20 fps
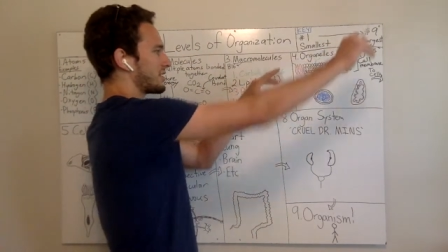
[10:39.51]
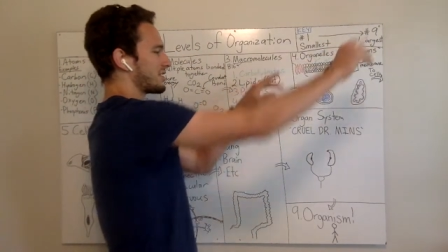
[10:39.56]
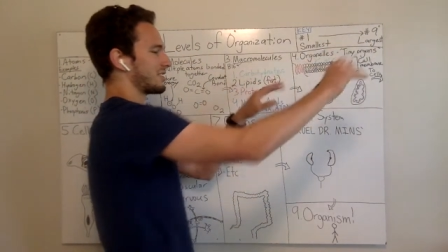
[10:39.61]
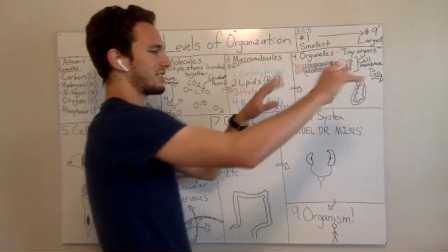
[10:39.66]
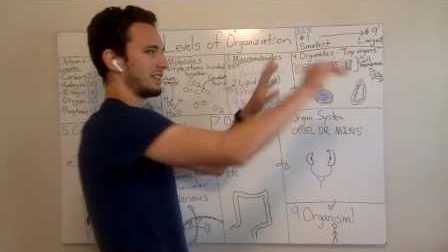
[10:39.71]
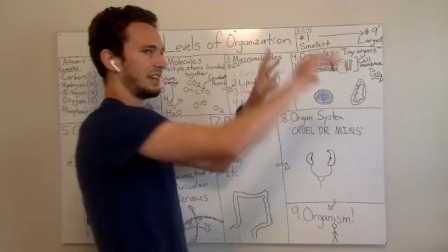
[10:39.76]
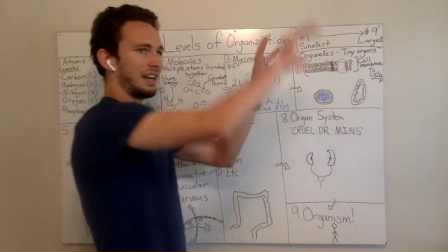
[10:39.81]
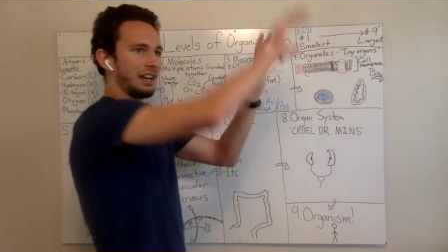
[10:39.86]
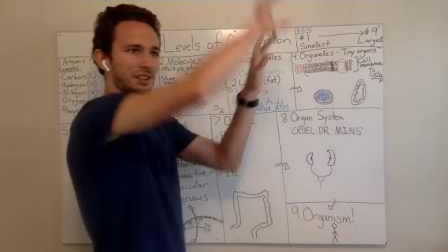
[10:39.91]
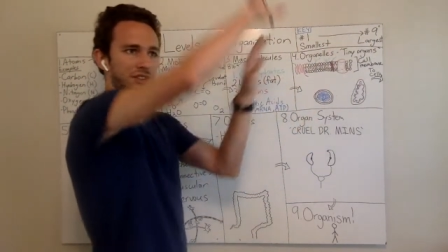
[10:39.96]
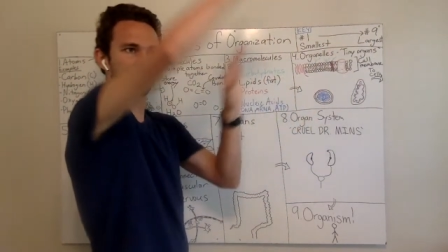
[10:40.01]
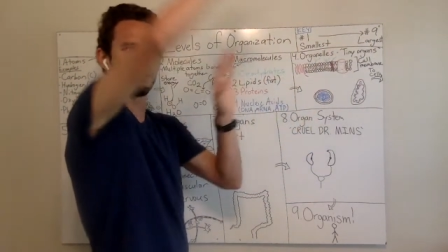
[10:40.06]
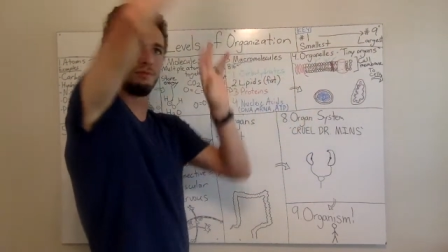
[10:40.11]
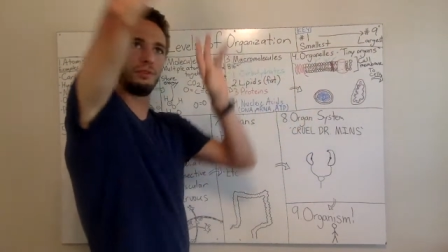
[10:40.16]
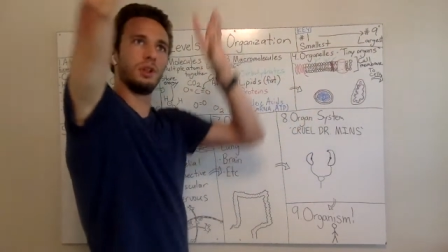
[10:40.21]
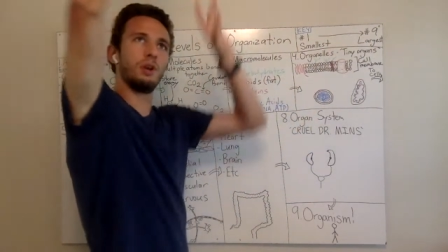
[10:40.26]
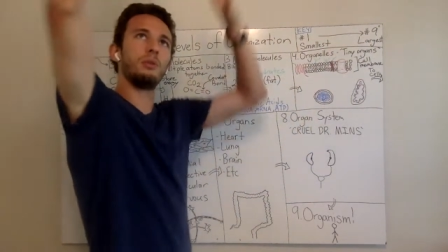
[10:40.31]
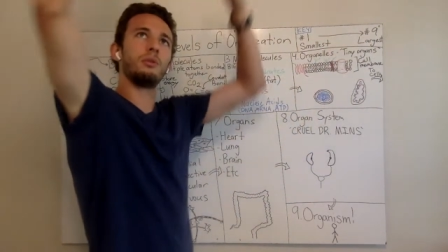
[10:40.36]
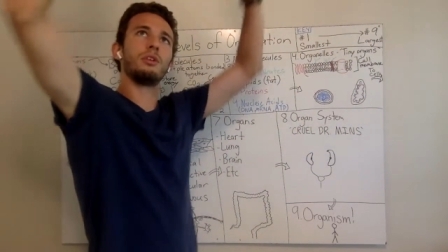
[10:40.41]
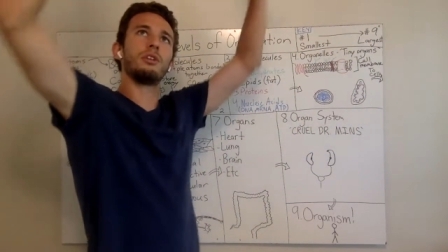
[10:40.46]
these things
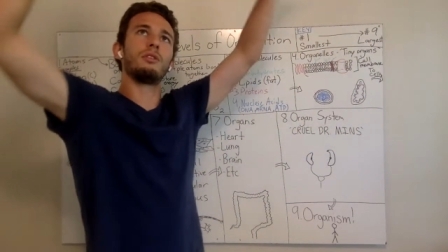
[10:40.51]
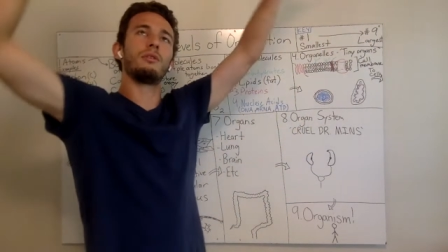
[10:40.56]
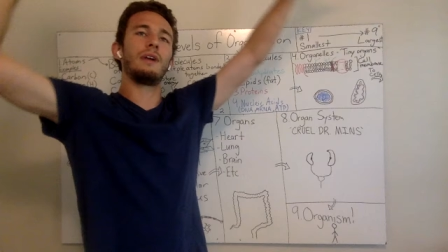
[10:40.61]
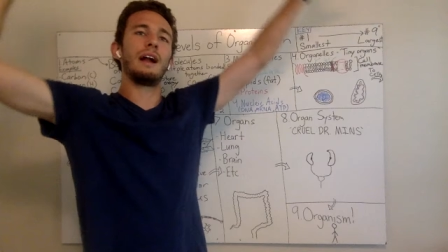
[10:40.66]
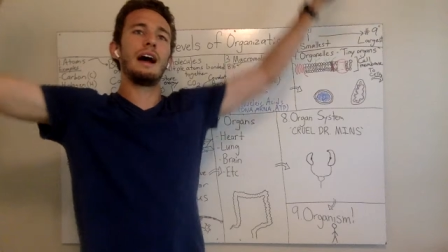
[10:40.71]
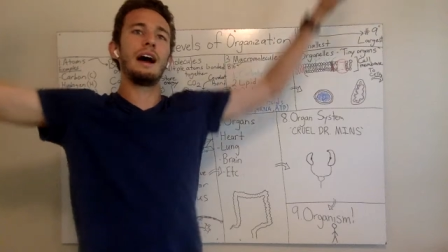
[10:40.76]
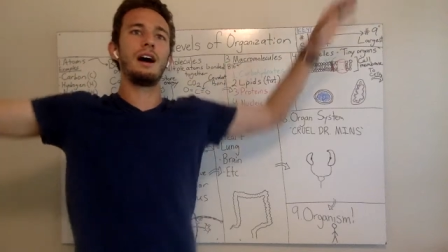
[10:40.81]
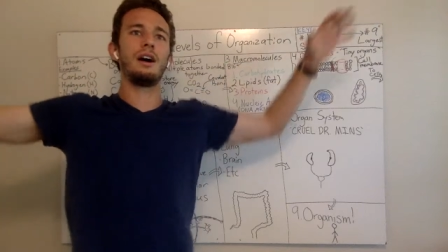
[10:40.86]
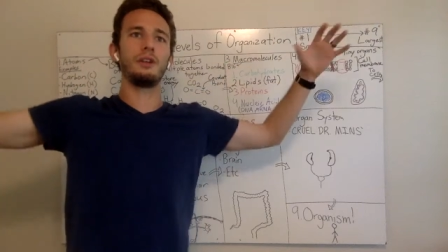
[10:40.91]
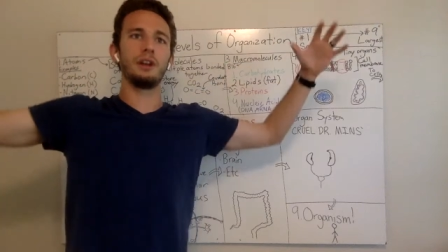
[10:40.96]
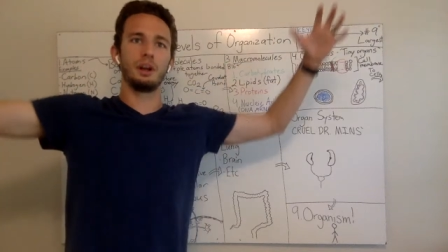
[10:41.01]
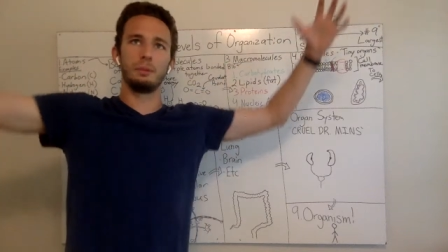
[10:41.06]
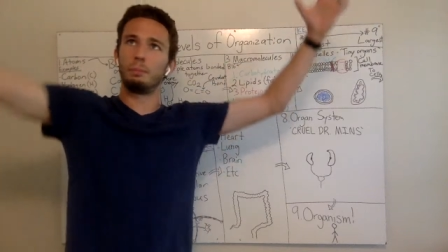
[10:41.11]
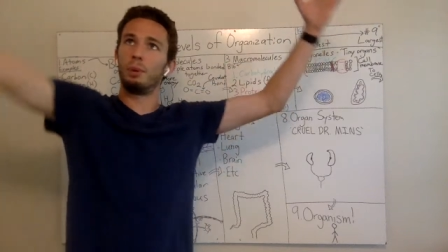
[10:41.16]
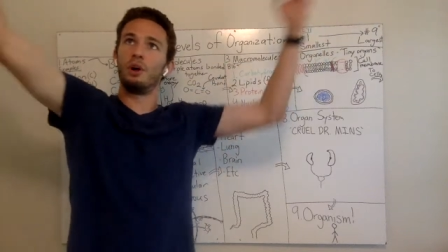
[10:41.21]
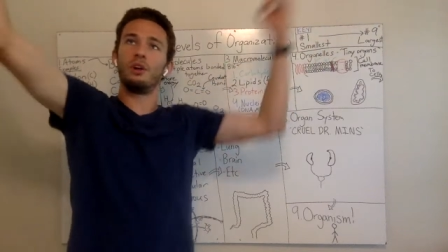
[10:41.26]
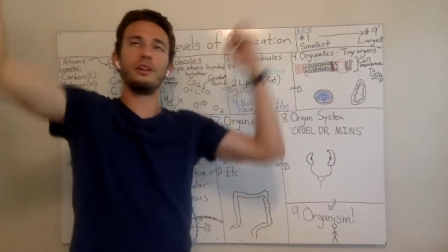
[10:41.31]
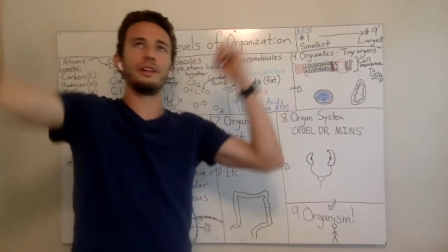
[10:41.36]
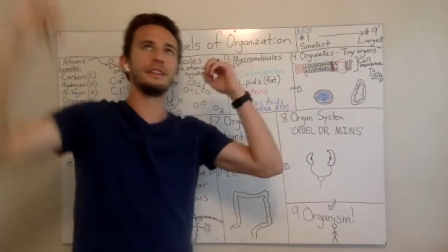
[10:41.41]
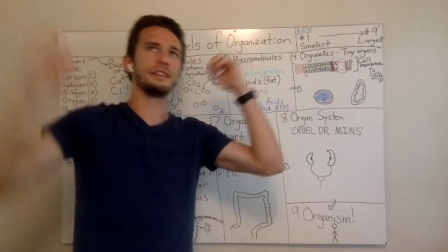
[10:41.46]
floating around
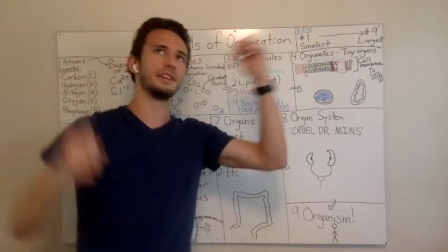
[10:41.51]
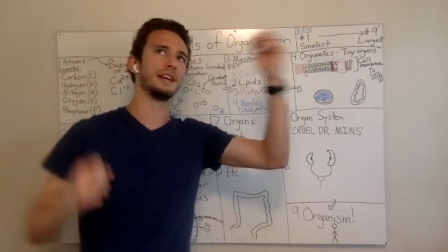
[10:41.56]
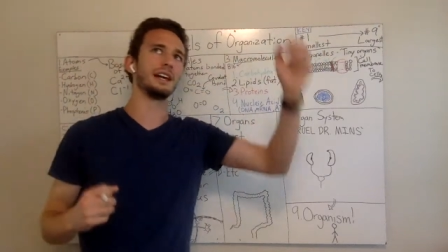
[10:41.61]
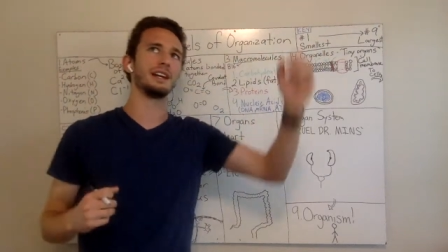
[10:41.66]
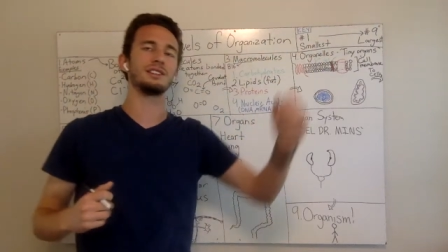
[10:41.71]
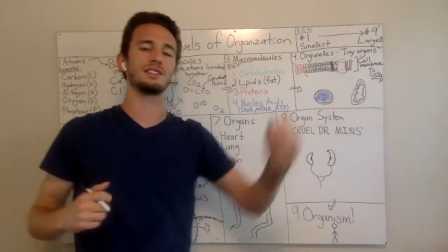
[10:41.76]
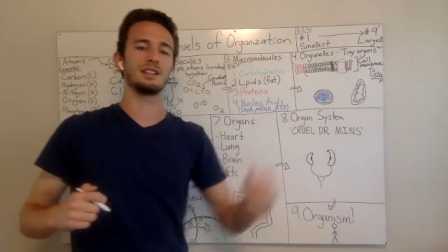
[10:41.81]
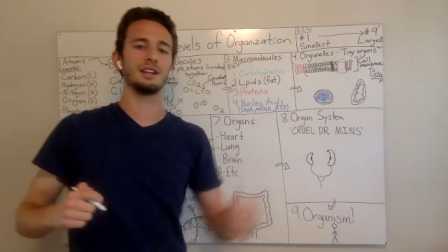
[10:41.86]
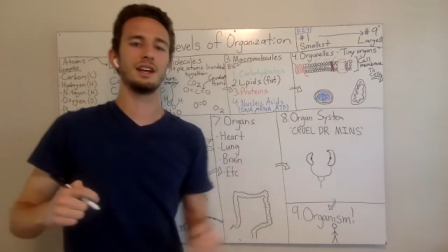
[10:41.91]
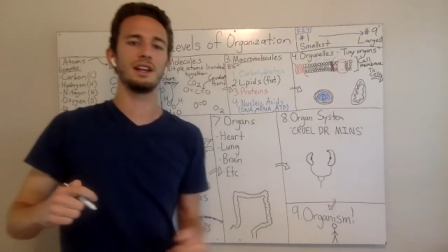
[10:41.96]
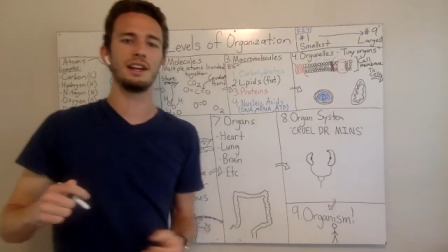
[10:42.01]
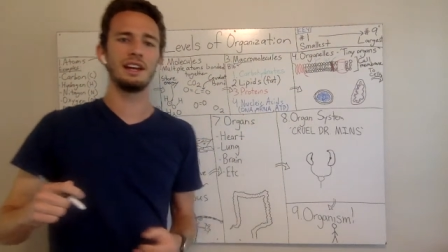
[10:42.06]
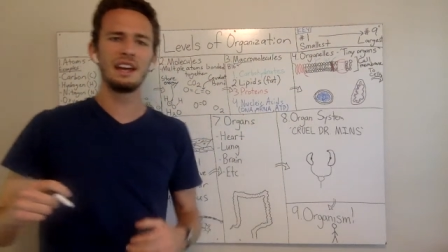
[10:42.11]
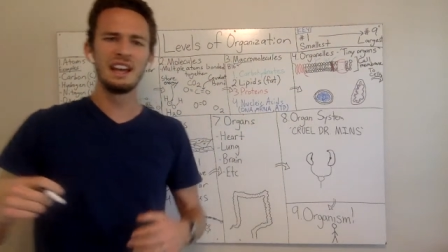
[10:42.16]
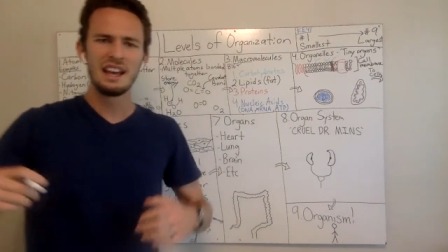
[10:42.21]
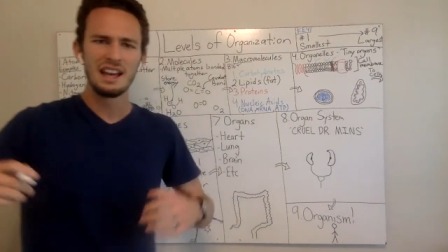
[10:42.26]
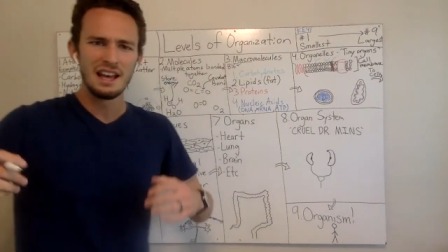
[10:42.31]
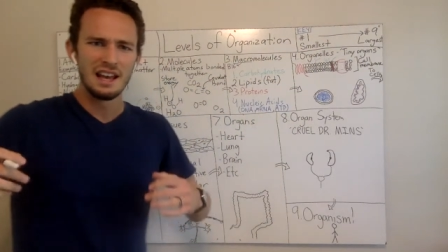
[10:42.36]
and pulling things in.